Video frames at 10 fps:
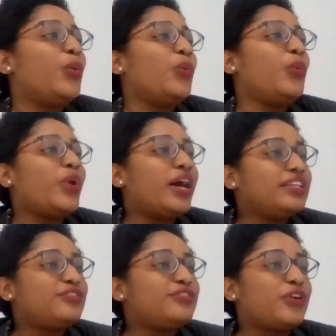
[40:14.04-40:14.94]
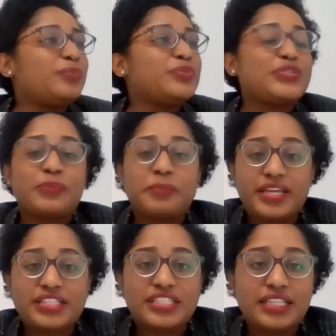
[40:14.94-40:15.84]
One from
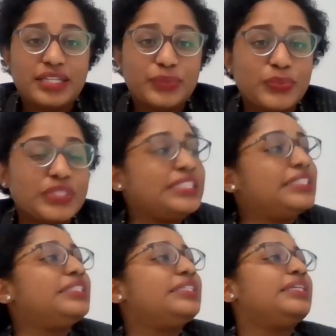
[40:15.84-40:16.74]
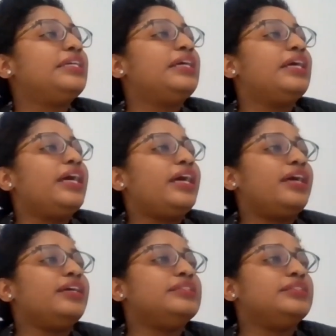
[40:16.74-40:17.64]
Tomasz Laule,
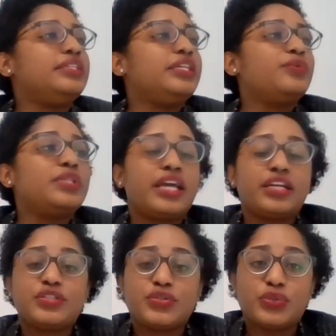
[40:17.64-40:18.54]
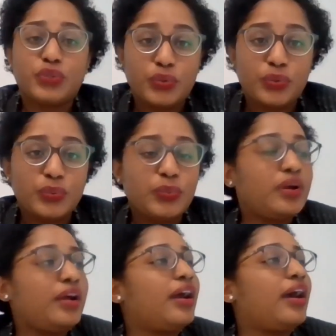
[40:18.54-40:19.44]
and he would like to know
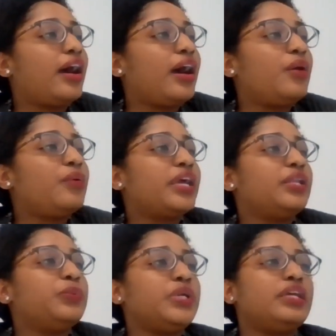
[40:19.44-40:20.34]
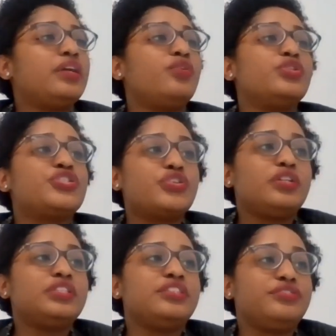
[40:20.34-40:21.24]
how can we
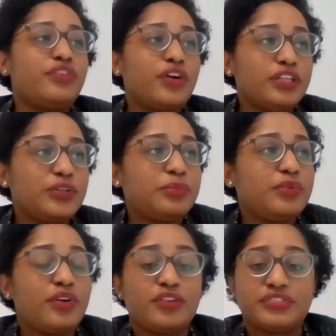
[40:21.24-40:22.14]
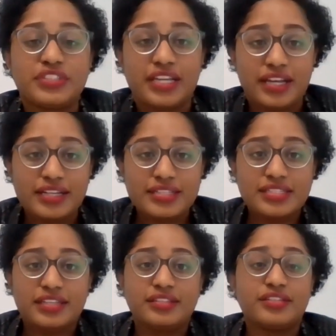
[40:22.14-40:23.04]
control the volume of the gas
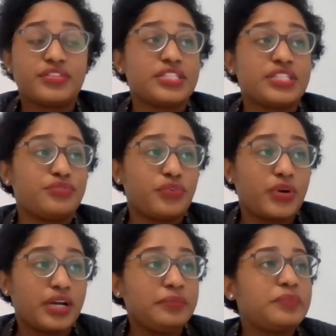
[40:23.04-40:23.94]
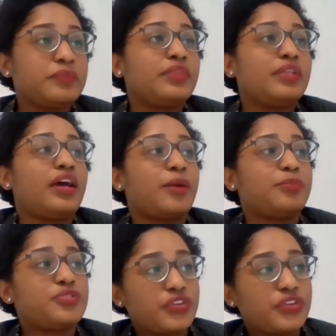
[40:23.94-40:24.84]
in the reservoir
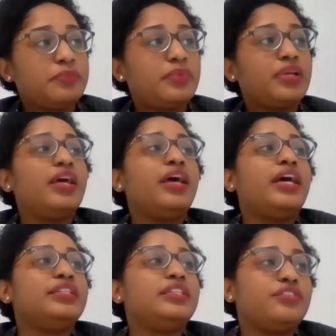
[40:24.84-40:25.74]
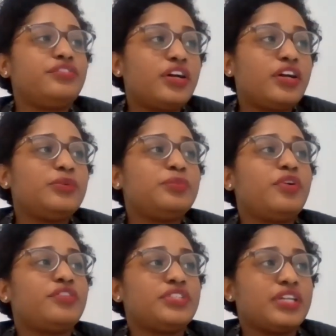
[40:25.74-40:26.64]
upstream and the
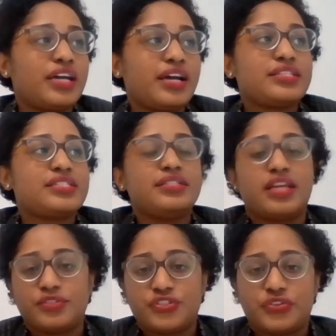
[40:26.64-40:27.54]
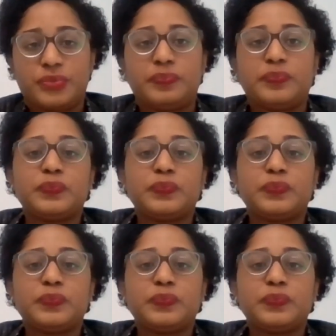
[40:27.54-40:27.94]
volume of the gas downstream?